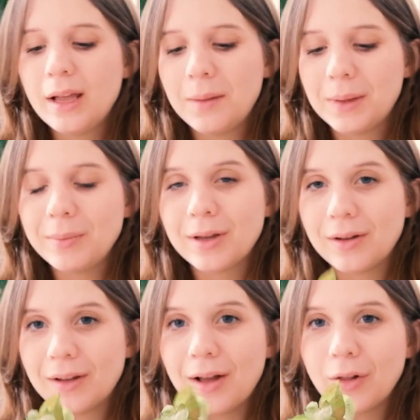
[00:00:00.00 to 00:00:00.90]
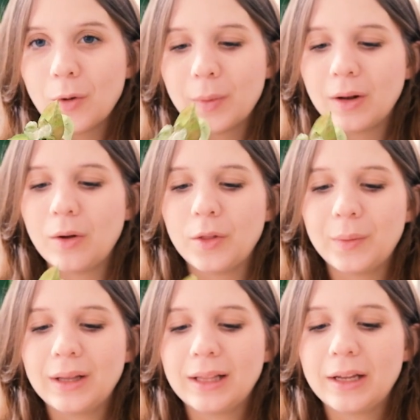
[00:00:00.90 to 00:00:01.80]
Maybe I'll, I'll open it all the
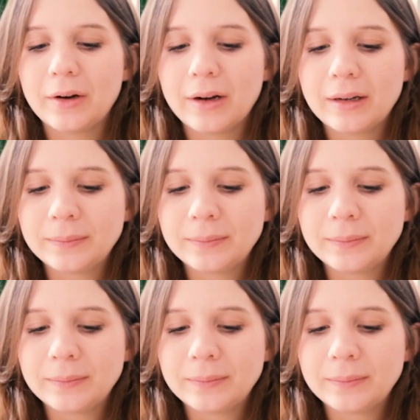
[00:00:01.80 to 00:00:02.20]
way later